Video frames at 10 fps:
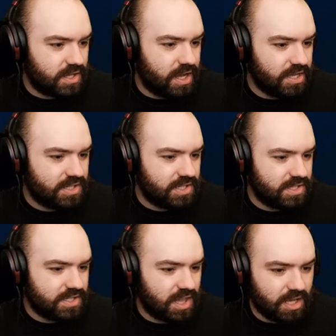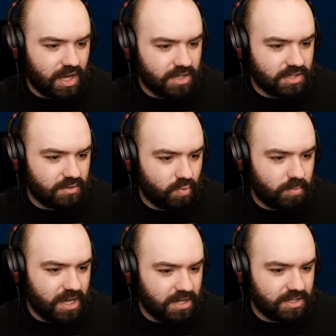I guess this is the under will
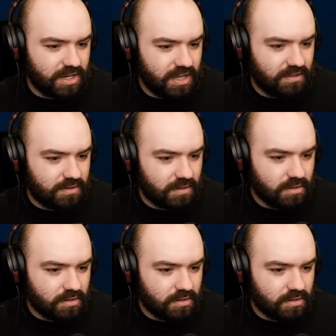be underneath.